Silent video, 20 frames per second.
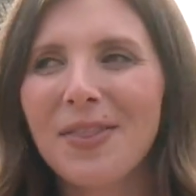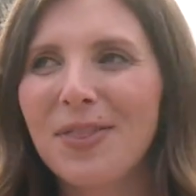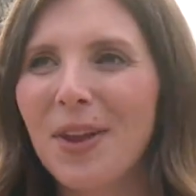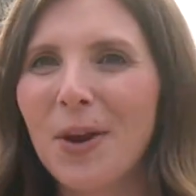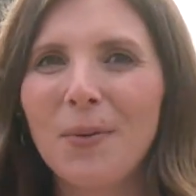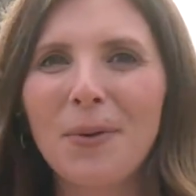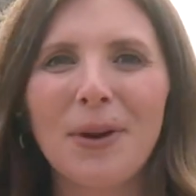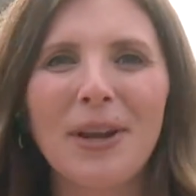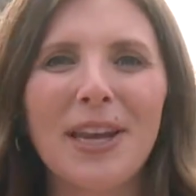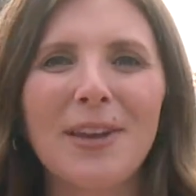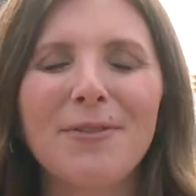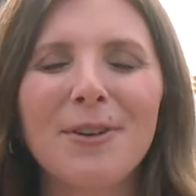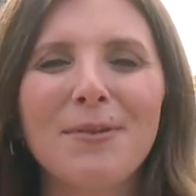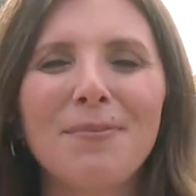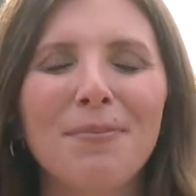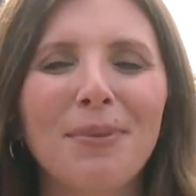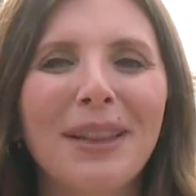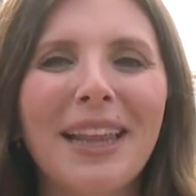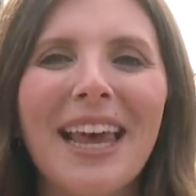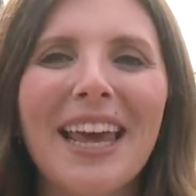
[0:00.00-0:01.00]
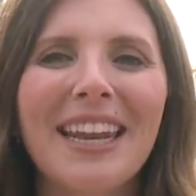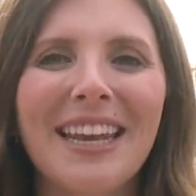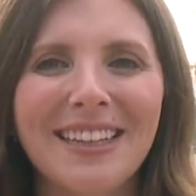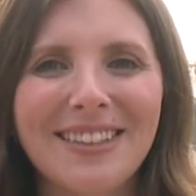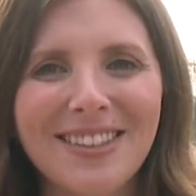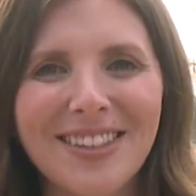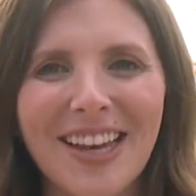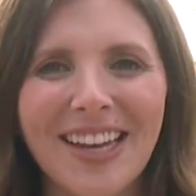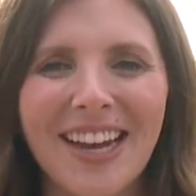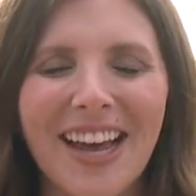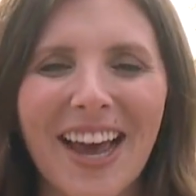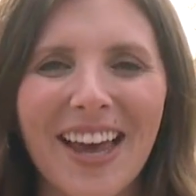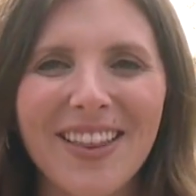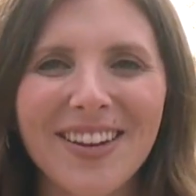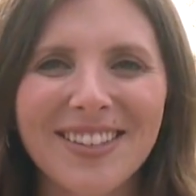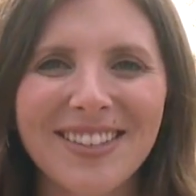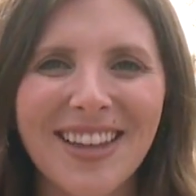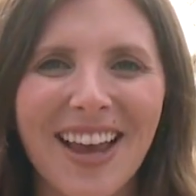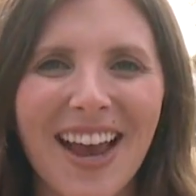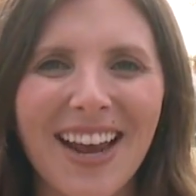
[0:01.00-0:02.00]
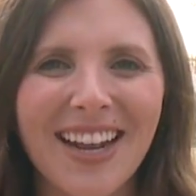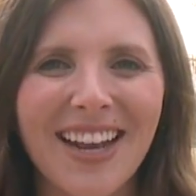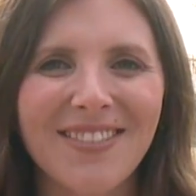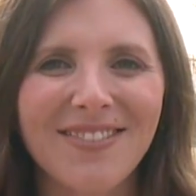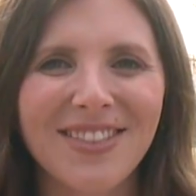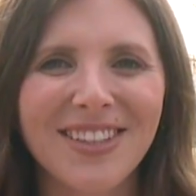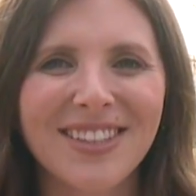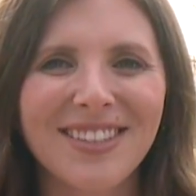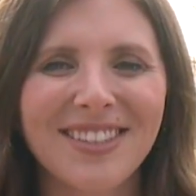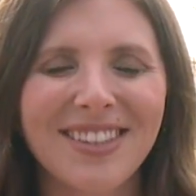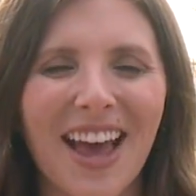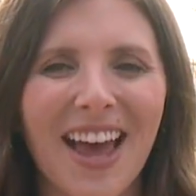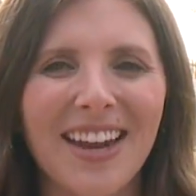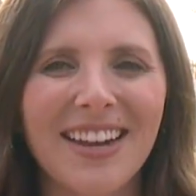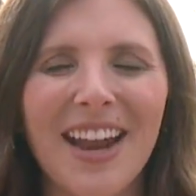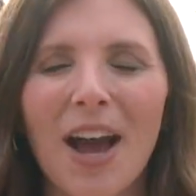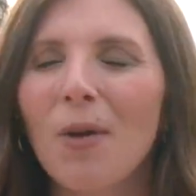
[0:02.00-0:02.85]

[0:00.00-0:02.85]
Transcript: There were even planets on either side of the sun.